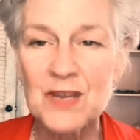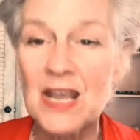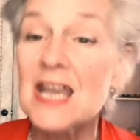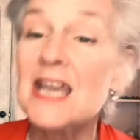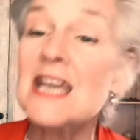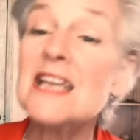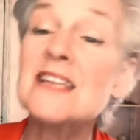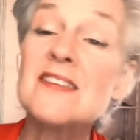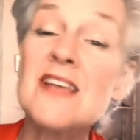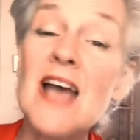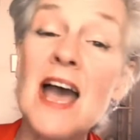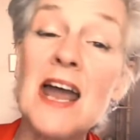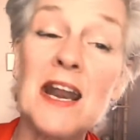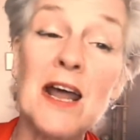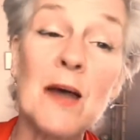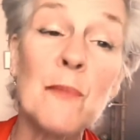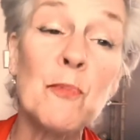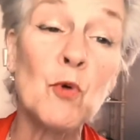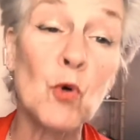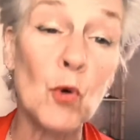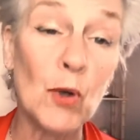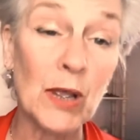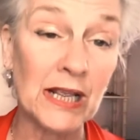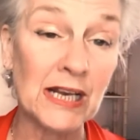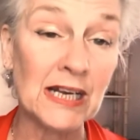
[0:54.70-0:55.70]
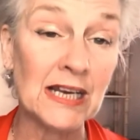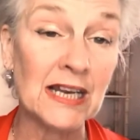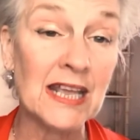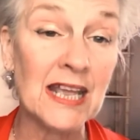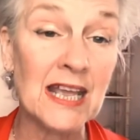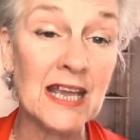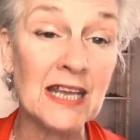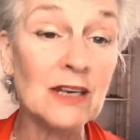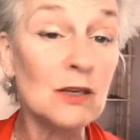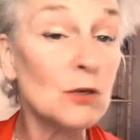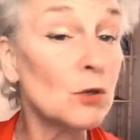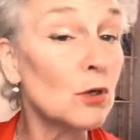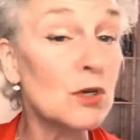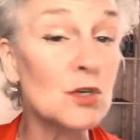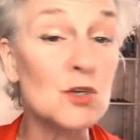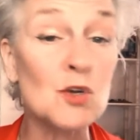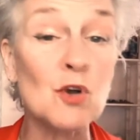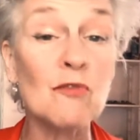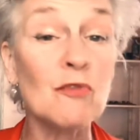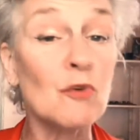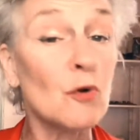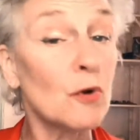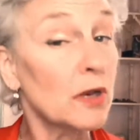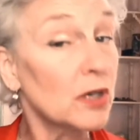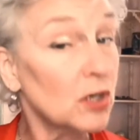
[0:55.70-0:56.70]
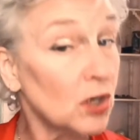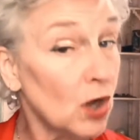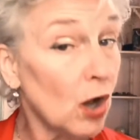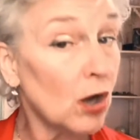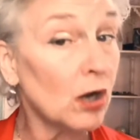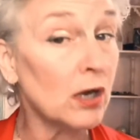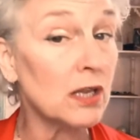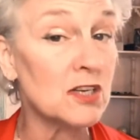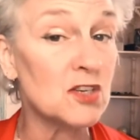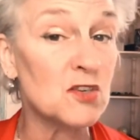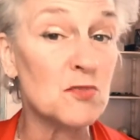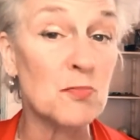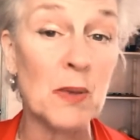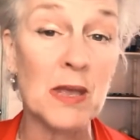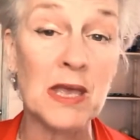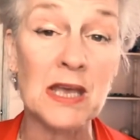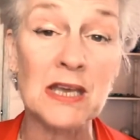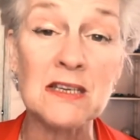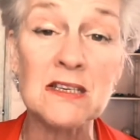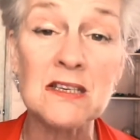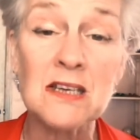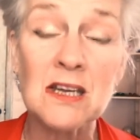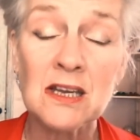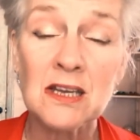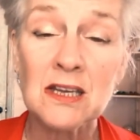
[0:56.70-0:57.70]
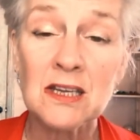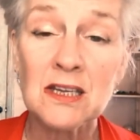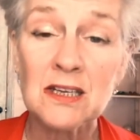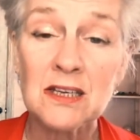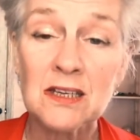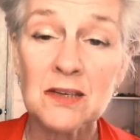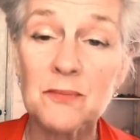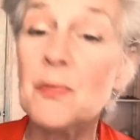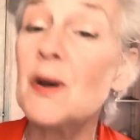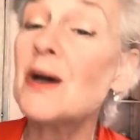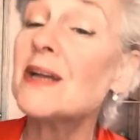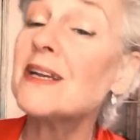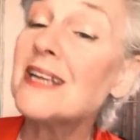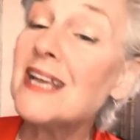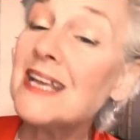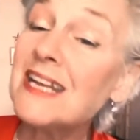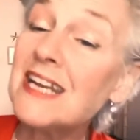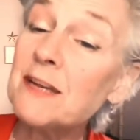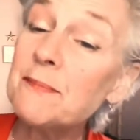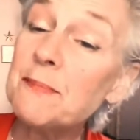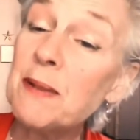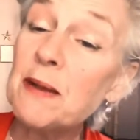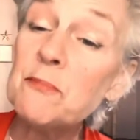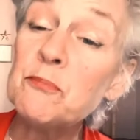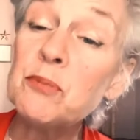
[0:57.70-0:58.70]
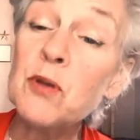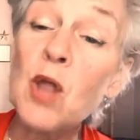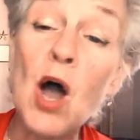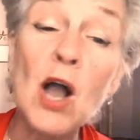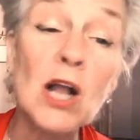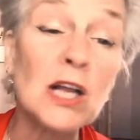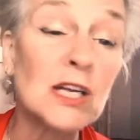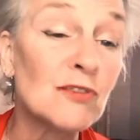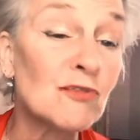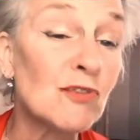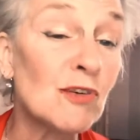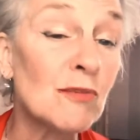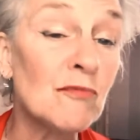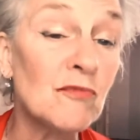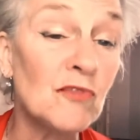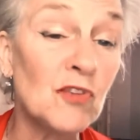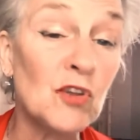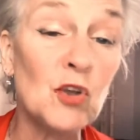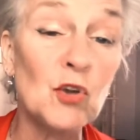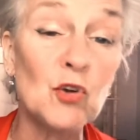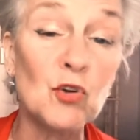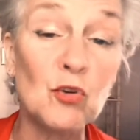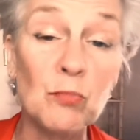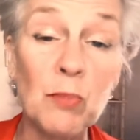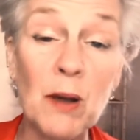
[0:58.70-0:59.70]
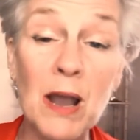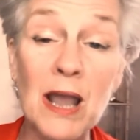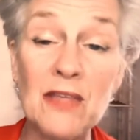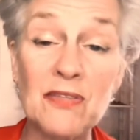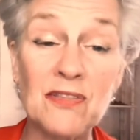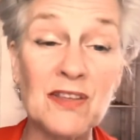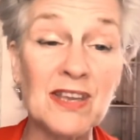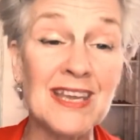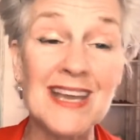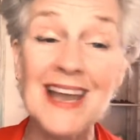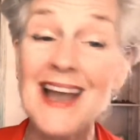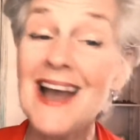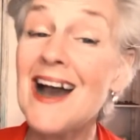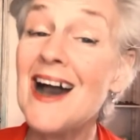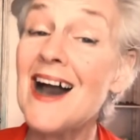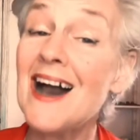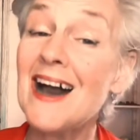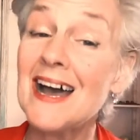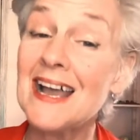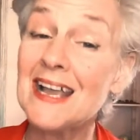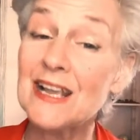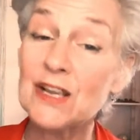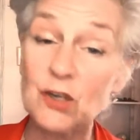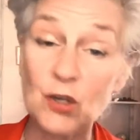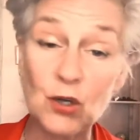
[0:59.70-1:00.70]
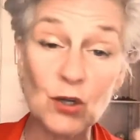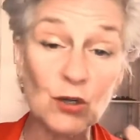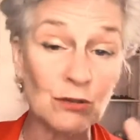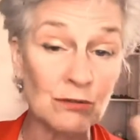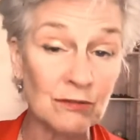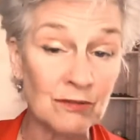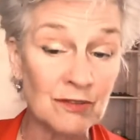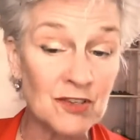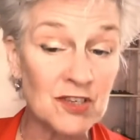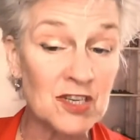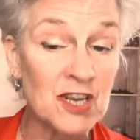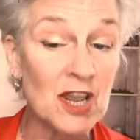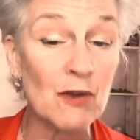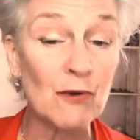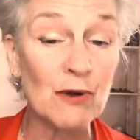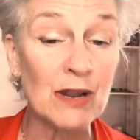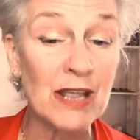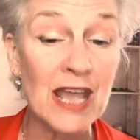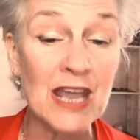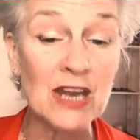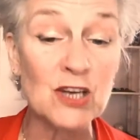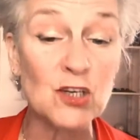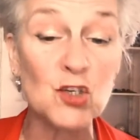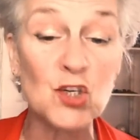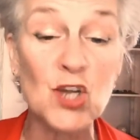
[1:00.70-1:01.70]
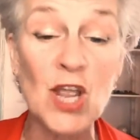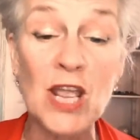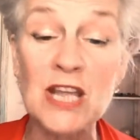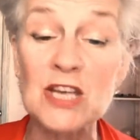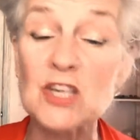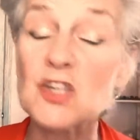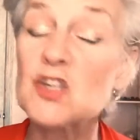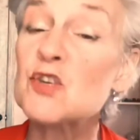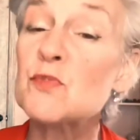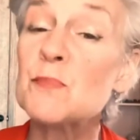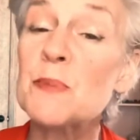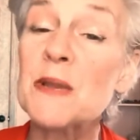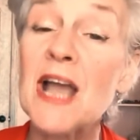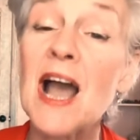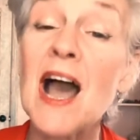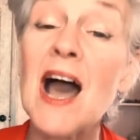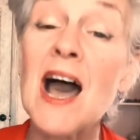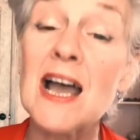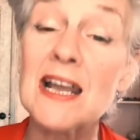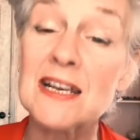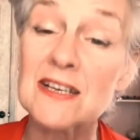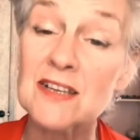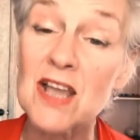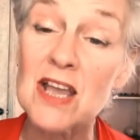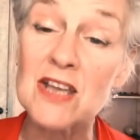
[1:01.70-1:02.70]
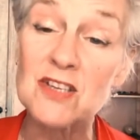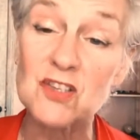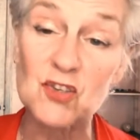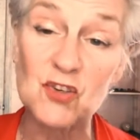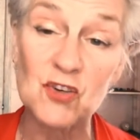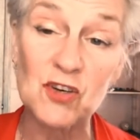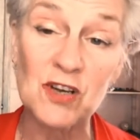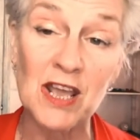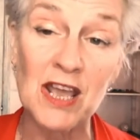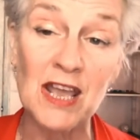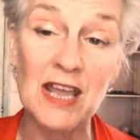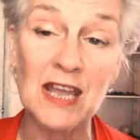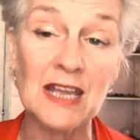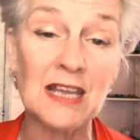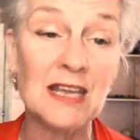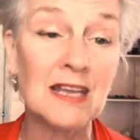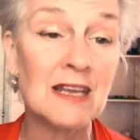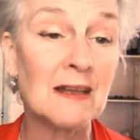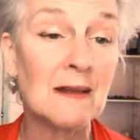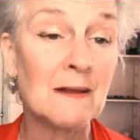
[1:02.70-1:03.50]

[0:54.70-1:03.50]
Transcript: He sat up quickly and looked over at Colin's bed but it had been blocked from view by the high curtains Harry had changed behind yesterday.